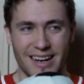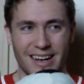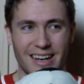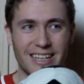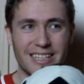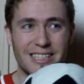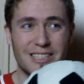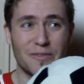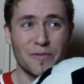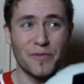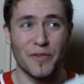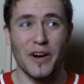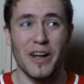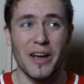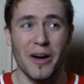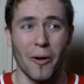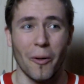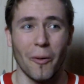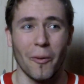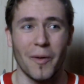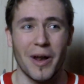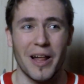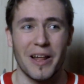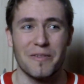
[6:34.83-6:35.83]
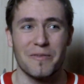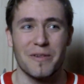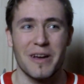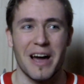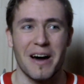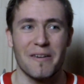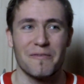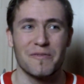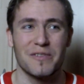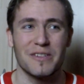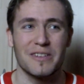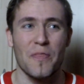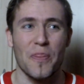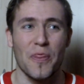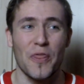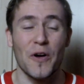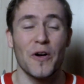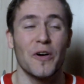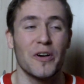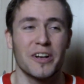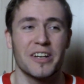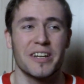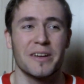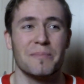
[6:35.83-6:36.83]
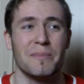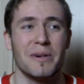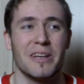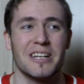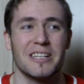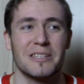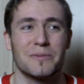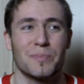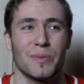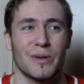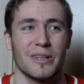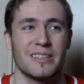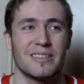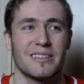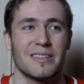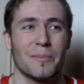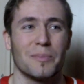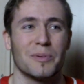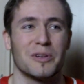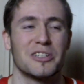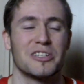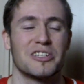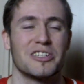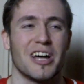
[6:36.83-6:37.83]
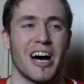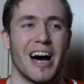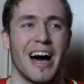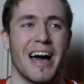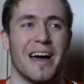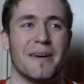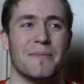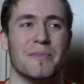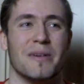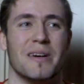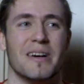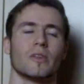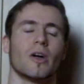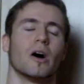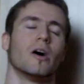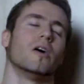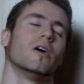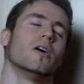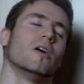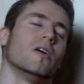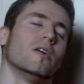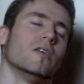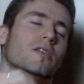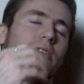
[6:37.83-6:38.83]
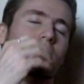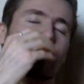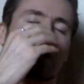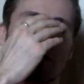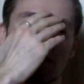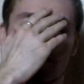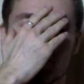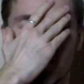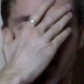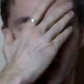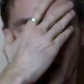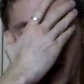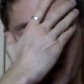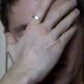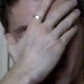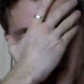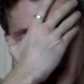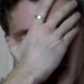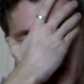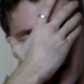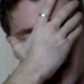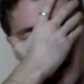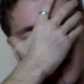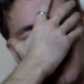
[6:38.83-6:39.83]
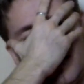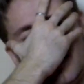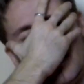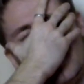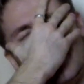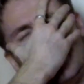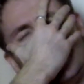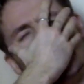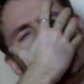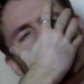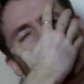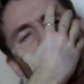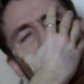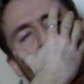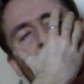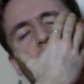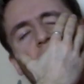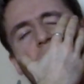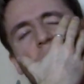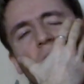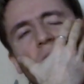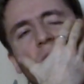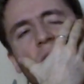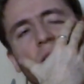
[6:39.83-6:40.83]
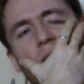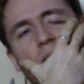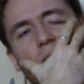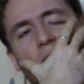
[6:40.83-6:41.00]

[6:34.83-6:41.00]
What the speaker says: It's 3-all and we have 30 minutes plus stoppage time. Oh, Lovren with the... Oh my god.